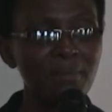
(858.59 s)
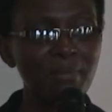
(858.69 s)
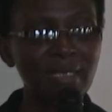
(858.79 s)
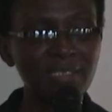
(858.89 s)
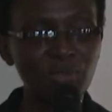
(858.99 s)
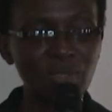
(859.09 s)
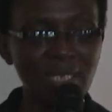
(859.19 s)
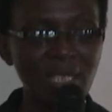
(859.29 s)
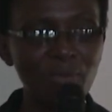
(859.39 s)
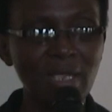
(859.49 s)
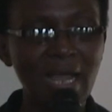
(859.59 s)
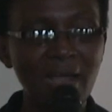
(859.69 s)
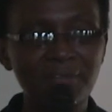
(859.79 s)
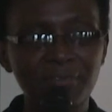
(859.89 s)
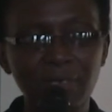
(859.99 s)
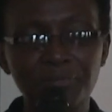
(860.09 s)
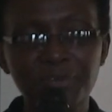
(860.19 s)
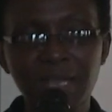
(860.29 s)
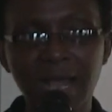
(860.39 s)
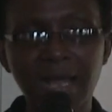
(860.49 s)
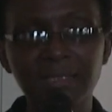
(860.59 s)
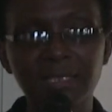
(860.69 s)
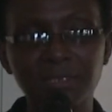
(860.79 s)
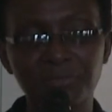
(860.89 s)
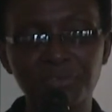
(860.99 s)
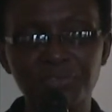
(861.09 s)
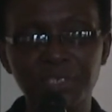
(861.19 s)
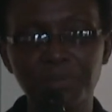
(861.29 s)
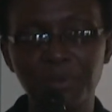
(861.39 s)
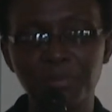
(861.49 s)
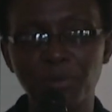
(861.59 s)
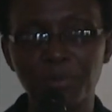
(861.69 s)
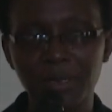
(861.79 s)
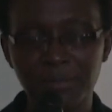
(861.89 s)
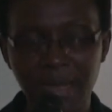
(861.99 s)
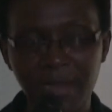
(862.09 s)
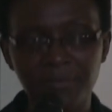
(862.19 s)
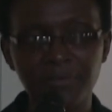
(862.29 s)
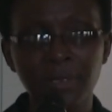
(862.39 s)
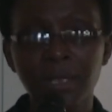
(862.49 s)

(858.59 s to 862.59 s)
But today we have 350 people per month,